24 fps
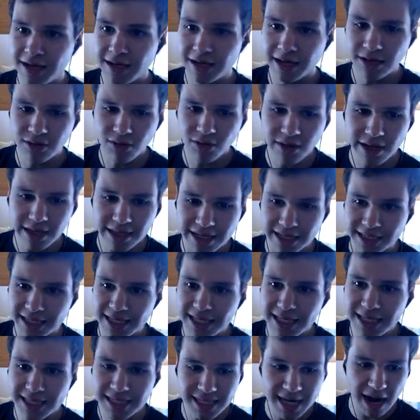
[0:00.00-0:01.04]
Like, look at this.
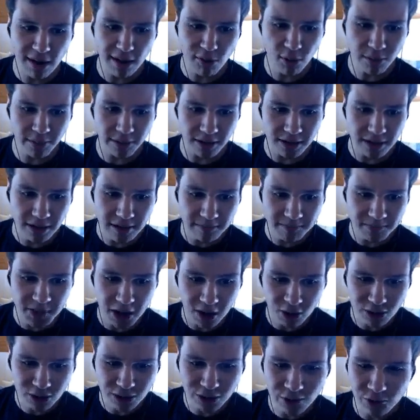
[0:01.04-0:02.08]
He's terrible. The
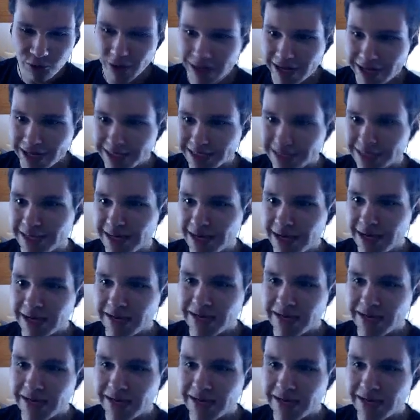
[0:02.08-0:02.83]
only reason,